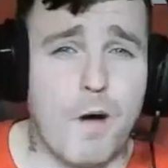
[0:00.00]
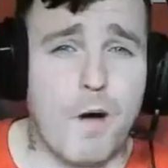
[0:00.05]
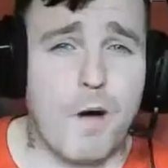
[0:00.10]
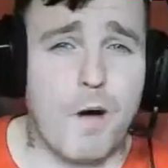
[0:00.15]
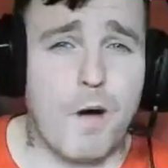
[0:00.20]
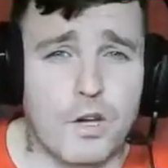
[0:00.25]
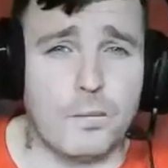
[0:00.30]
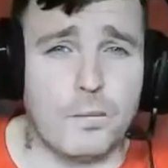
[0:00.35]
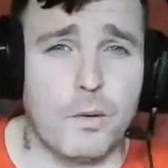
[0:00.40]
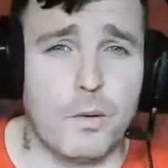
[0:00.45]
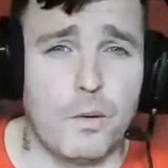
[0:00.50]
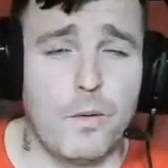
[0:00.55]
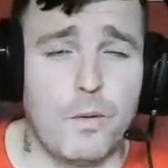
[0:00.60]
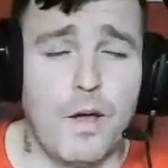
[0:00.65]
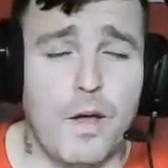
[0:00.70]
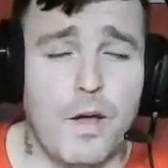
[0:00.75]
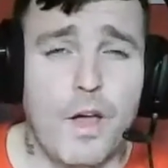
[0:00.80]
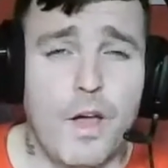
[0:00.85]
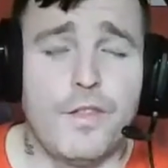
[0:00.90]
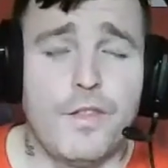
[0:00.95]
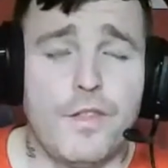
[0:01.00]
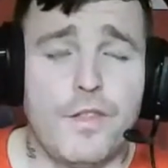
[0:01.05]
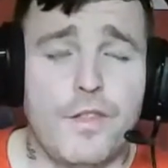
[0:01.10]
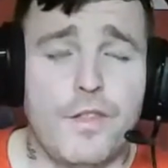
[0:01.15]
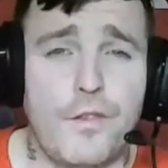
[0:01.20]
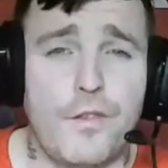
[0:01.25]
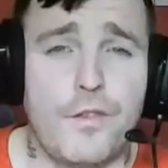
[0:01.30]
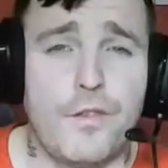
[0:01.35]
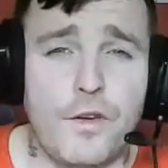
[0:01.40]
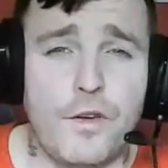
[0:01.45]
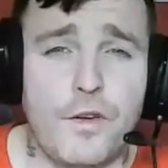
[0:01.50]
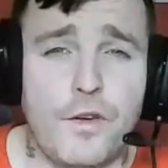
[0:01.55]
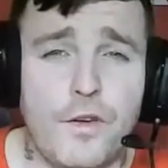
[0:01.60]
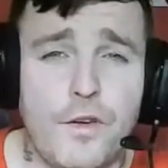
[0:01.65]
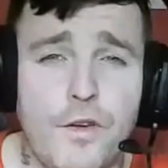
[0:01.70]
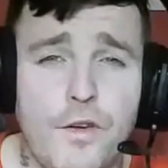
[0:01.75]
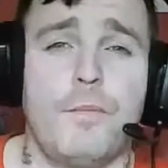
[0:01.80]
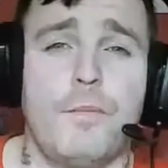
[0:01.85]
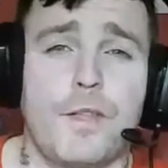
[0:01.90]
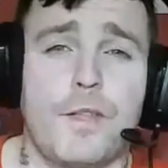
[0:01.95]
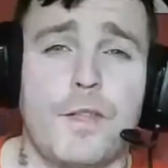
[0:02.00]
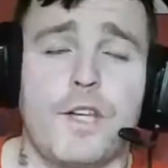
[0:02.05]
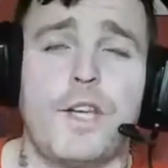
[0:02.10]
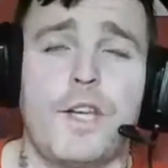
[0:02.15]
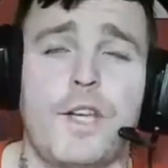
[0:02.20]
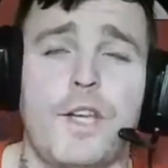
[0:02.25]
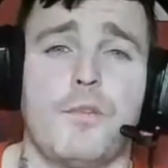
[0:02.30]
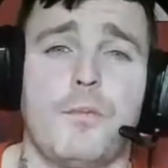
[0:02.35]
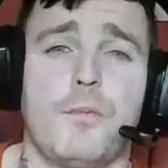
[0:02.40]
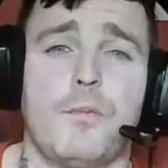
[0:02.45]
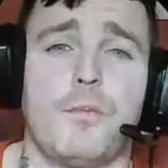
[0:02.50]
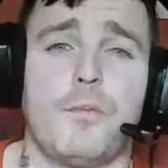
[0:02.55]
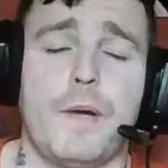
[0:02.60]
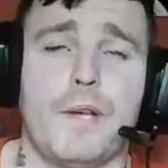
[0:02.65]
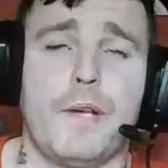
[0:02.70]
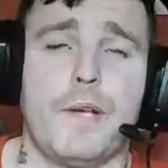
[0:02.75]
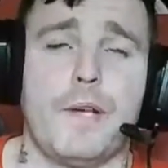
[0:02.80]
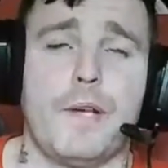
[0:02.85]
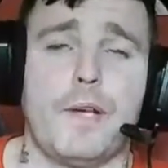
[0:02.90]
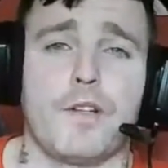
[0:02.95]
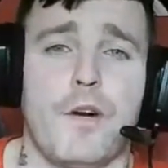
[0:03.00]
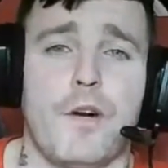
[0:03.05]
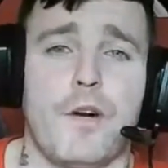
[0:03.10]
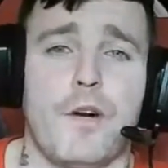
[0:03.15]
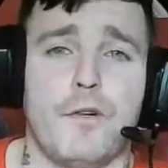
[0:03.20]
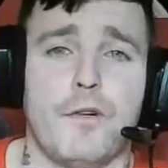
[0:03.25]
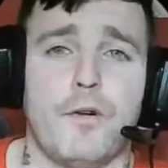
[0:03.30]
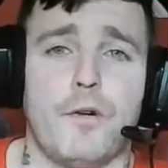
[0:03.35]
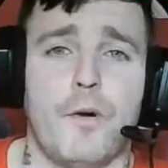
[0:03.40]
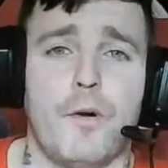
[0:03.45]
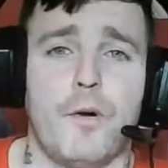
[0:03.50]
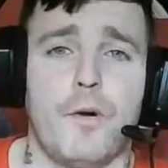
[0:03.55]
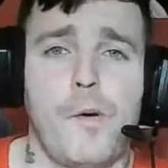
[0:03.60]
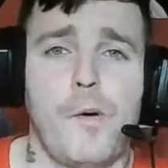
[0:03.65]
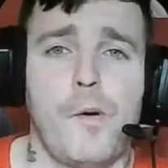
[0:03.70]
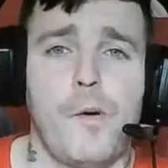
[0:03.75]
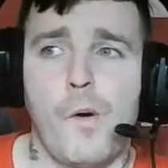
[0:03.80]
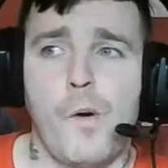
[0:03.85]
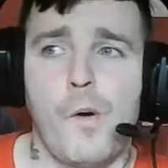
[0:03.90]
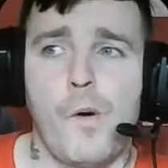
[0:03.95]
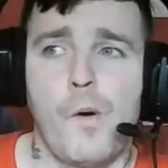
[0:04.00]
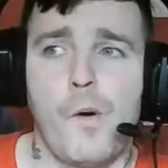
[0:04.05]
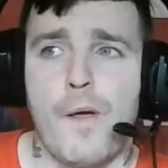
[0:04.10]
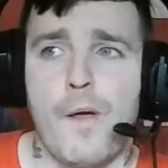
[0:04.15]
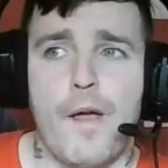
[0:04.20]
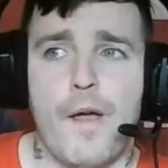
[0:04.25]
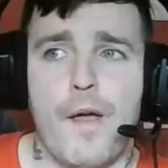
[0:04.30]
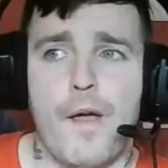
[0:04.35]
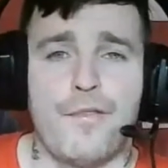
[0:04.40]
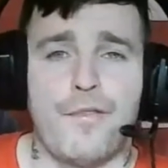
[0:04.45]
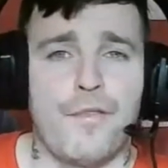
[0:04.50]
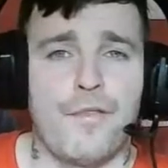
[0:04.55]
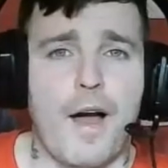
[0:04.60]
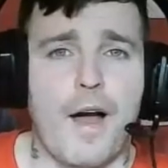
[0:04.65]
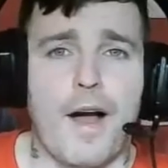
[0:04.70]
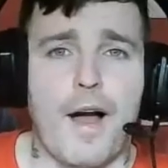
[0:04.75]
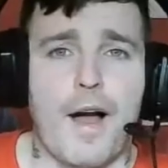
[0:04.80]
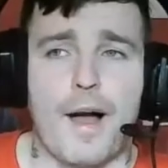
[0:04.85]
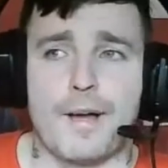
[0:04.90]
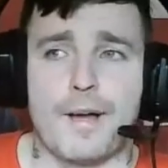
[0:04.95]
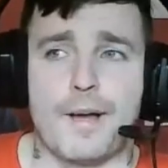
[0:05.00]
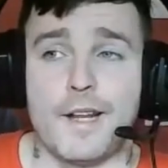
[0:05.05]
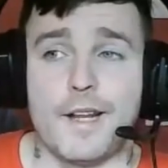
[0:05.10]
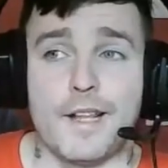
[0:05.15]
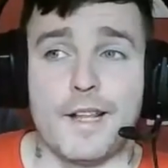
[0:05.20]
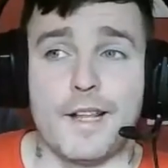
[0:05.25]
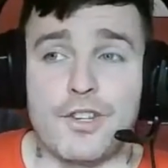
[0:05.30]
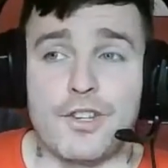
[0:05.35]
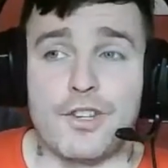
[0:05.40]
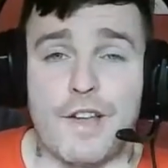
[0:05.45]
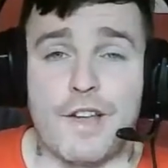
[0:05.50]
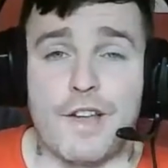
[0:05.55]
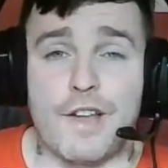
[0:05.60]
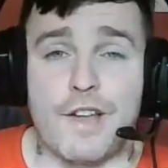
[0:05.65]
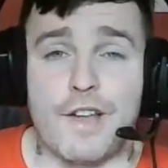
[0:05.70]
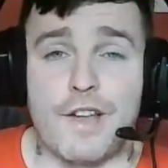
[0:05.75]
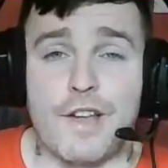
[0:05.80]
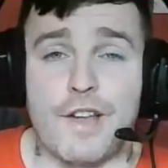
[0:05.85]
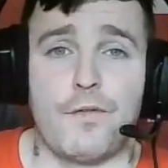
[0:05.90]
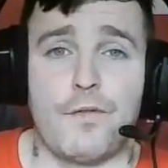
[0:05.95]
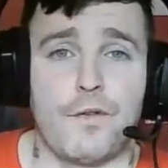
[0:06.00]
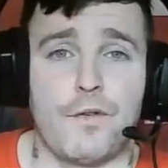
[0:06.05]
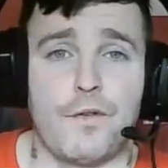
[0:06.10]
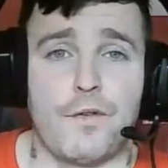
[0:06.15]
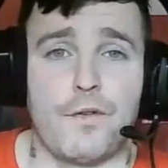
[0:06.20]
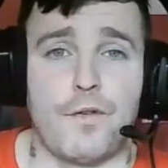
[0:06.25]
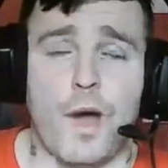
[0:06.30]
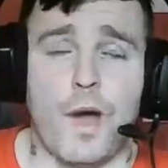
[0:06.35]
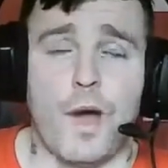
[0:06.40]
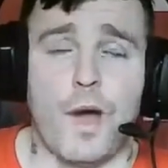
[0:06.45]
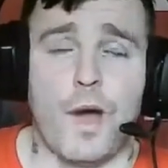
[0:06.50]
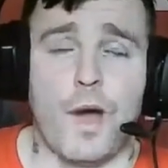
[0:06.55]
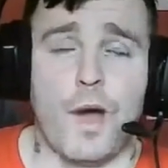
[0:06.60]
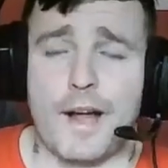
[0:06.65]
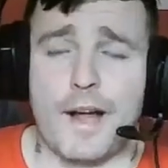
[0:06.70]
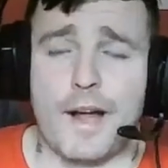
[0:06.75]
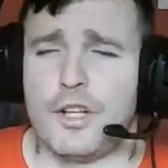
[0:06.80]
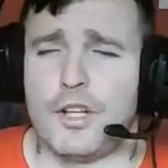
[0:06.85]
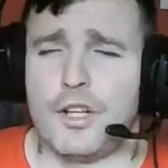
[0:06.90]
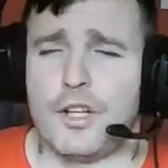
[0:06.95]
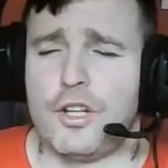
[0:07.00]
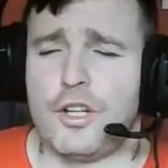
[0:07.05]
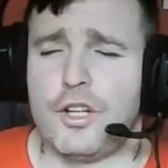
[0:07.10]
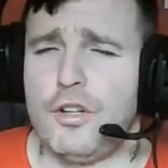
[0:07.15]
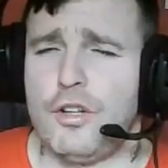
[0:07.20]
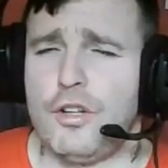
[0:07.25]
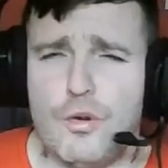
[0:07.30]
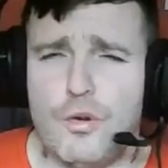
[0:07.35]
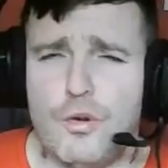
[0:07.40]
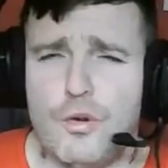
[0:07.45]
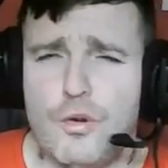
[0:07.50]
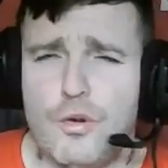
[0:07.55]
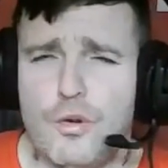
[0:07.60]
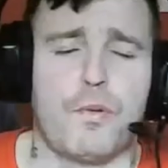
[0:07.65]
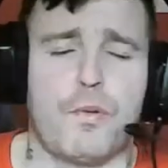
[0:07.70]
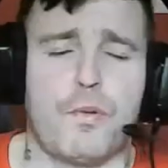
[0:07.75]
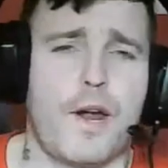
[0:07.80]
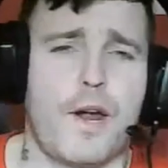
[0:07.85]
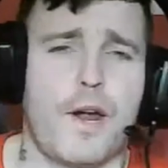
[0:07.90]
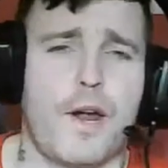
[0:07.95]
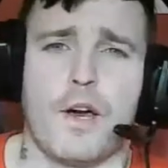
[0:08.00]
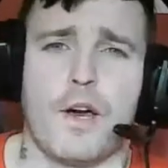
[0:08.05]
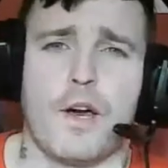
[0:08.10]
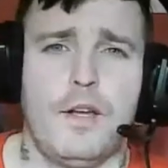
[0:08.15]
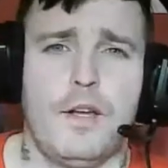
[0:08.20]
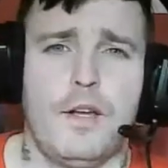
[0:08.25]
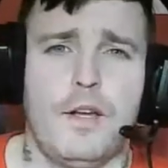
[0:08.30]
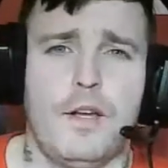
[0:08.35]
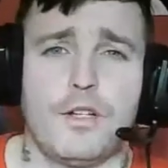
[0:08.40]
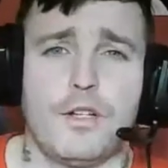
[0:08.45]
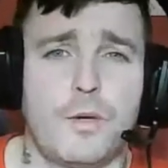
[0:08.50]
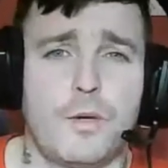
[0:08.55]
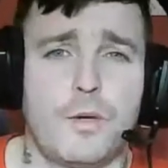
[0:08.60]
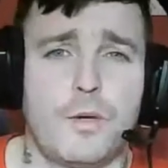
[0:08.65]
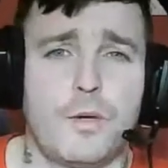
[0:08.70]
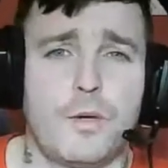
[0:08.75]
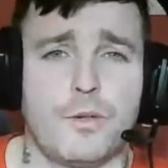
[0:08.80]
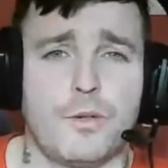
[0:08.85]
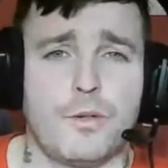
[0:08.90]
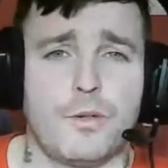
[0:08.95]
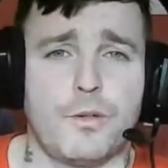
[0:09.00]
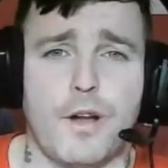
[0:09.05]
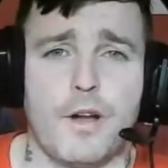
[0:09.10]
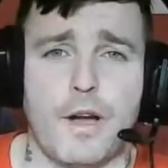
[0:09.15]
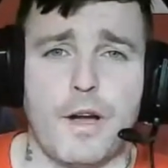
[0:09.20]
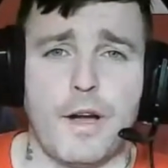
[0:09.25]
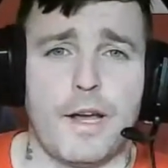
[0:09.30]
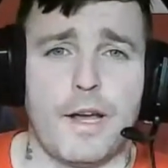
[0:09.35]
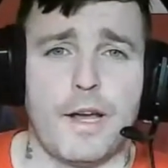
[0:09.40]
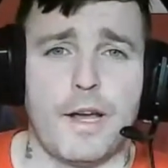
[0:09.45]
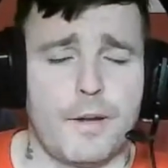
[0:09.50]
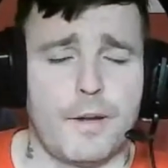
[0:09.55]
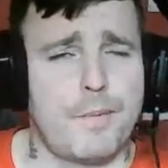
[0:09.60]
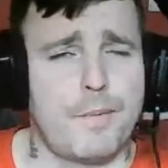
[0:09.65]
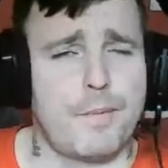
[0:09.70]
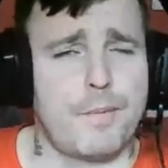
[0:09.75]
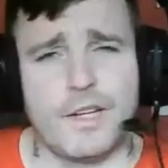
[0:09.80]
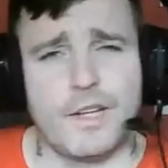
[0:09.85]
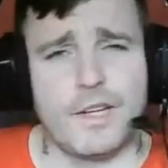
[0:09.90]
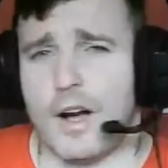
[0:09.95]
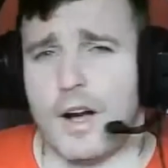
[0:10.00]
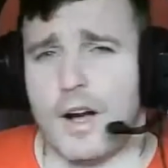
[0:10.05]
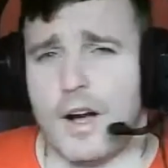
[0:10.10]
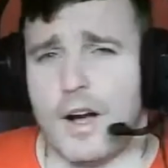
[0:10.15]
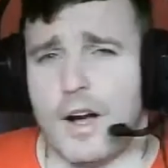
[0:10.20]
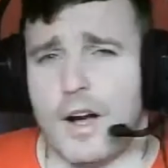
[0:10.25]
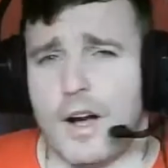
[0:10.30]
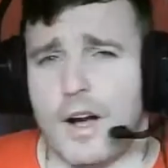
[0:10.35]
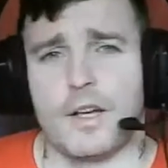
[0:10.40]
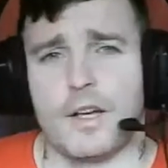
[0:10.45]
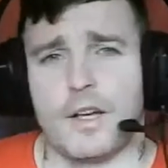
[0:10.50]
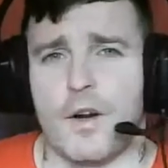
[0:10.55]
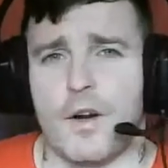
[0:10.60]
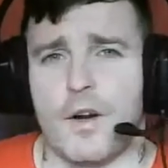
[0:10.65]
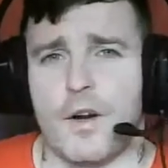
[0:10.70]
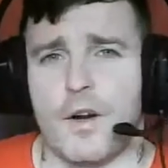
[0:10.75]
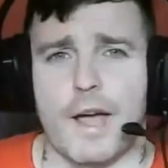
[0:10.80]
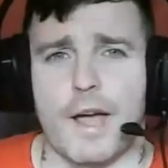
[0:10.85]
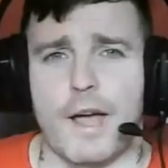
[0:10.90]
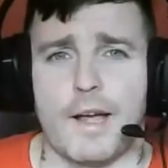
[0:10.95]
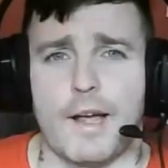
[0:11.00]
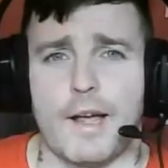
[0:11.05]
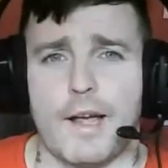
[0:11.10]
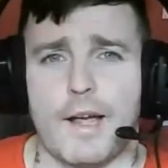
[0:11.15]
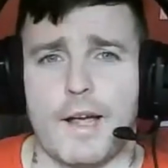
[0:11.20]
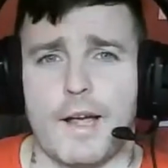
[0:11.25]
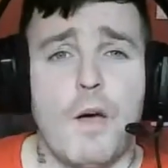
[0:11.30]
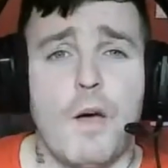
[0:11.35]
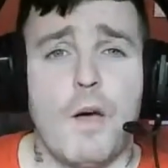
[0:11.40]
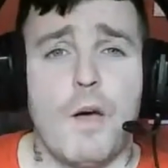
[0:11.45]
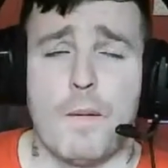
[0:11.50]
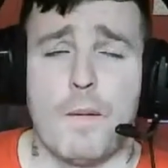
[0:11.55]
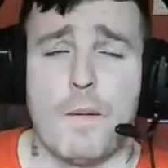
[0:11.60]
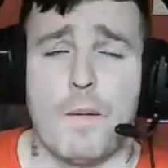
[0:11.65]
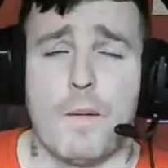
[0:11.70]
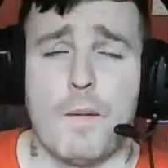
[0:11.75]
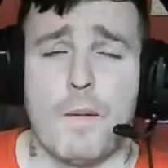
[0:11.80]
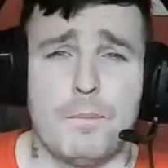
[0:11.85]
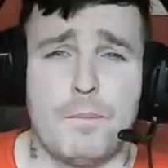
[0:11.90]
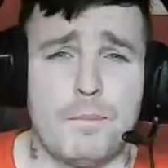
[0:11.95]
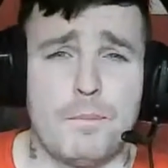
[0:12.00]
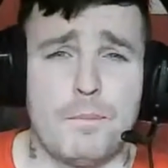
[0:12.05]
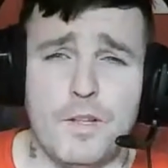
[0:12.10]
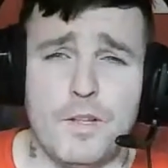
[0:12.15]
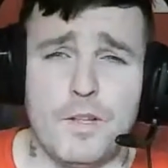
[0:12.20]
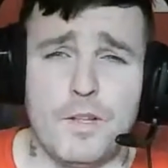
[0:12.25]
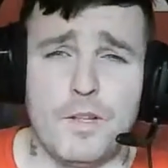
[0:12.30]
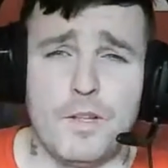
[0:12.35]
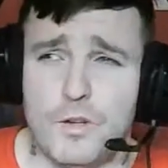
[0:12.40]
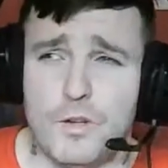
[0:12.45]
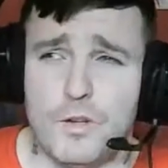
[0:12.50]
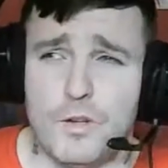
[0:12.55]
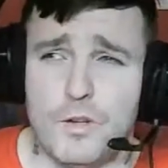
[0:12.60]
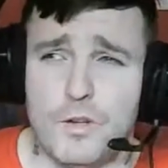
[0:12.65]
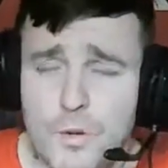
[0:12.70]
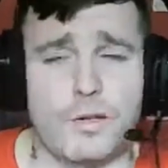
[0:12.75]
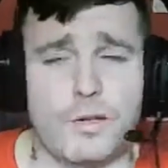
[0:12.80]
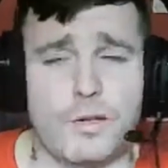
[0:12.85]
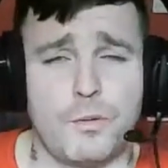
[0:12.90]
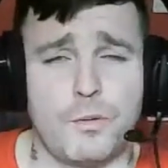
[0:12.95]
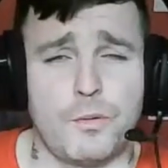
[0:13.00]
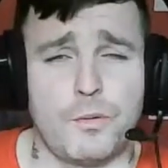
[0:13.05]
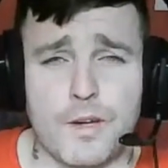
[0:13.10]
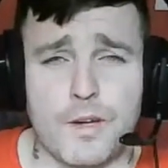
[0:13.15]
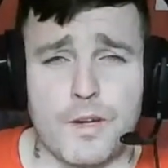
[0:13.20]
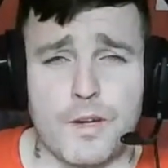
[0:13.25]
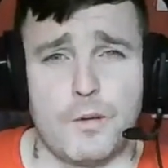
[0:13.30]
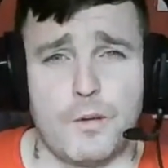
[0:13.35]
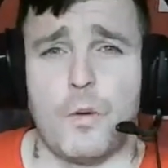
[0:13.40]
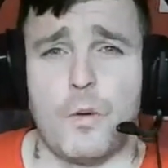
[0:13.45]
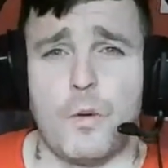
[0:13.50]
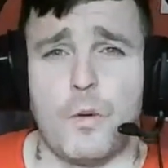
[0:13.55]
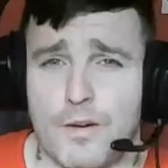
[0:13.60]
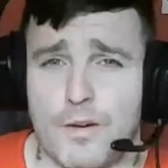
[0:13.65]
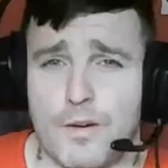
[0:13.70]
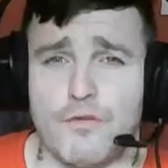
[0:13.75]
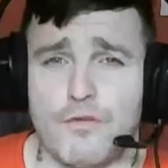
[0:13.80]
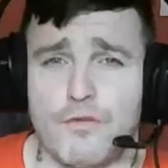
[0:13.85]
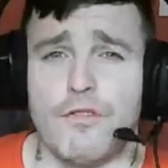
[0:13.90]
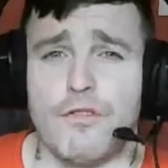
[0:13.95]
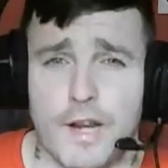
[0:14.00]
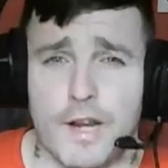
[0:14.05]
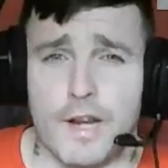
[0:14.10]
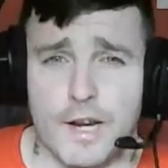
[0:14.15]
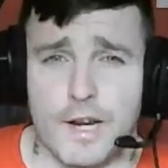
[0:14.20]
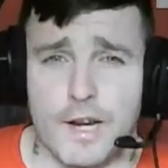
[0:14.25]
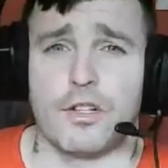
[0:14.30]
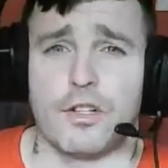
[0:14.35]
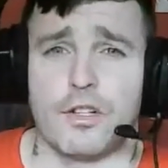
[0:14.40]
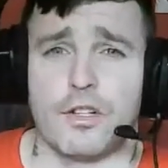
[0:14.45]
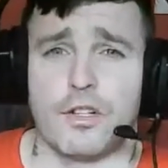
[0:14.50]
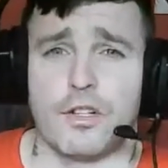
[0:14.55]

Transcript: and that in itself will add huge pressure to Newcastle United. And Man United I think are okay, but Newcastle United will then really start to feel a wobble coming. And their next game is home to Leicester,